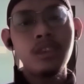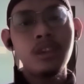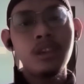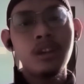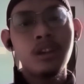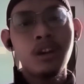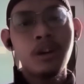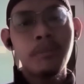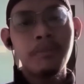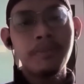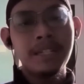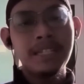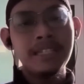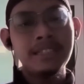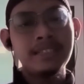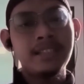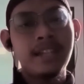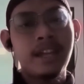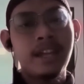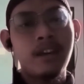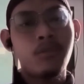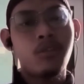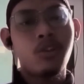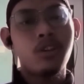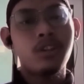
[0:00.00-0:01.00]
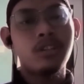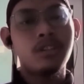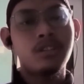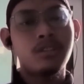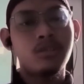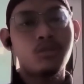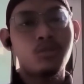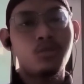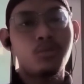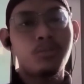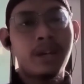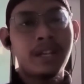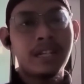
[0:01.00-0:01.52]
Companies that want
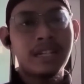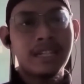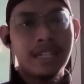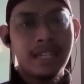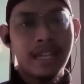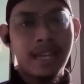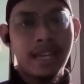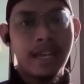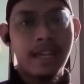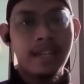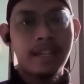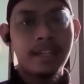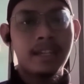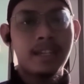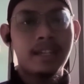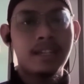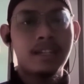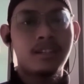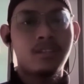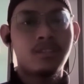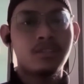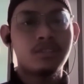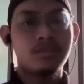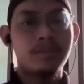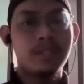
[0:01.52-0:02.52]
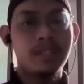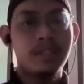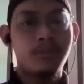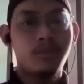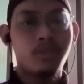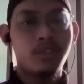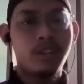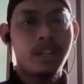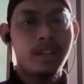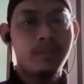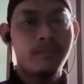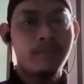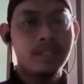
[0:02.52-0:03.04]
to market cosmetic
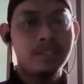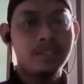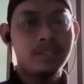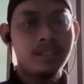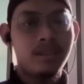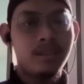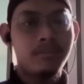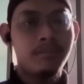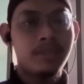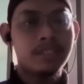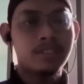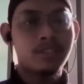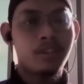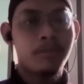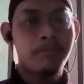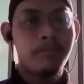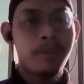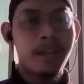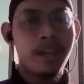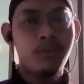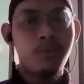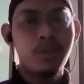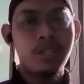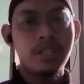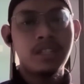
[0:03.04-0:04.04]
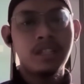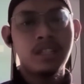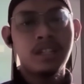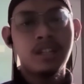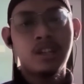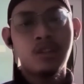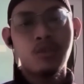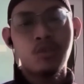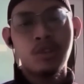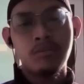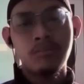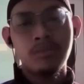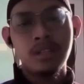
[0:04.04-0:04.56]
product in Malaysia must comply with the
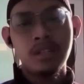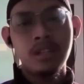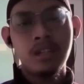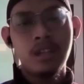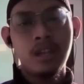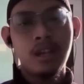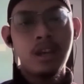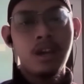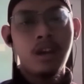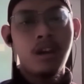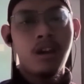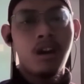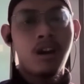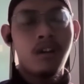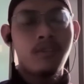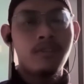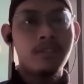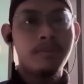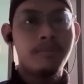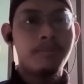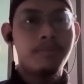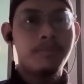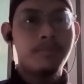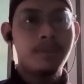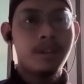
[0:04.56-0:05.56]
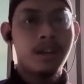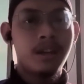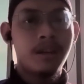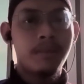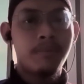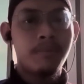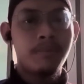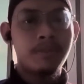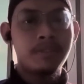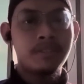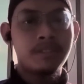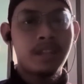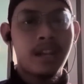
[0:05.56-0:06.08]
requirement of the
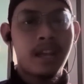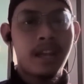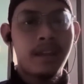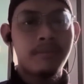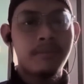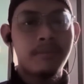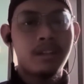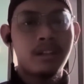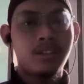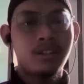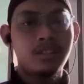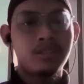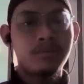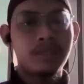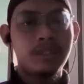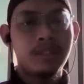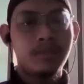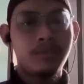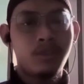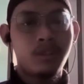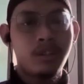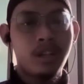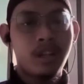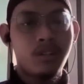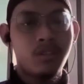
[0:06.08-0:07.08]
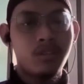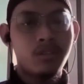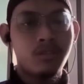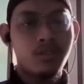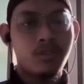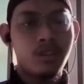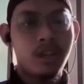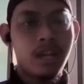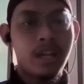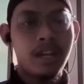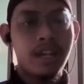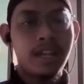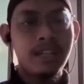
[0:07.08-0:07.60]
prescribed cosmetic product
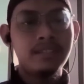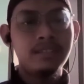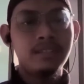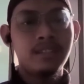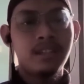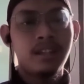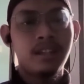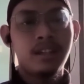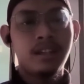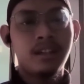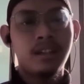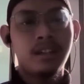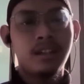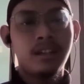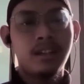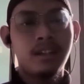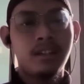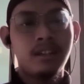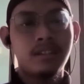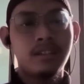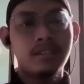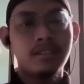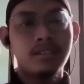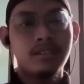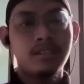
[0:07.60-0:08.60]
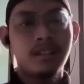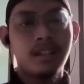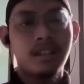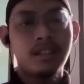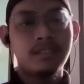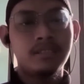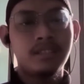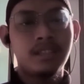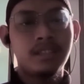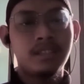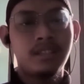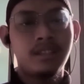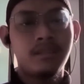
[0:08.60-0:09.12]
control guidelines
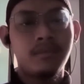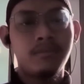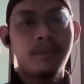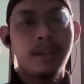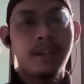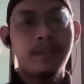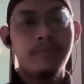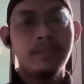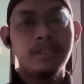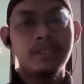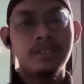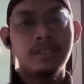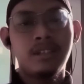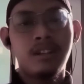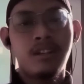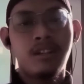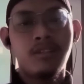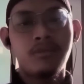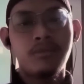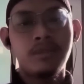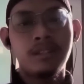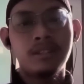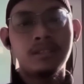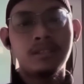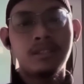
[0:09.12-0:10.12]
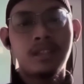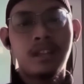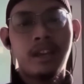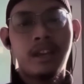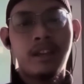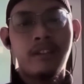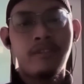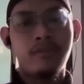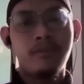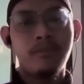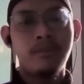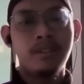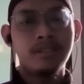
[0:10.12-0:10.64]
as stated by Ministry of
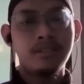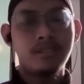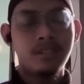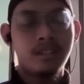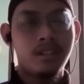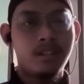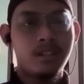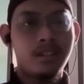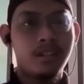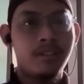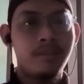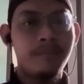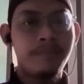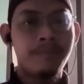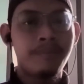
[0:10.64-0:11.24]
Health Malaysia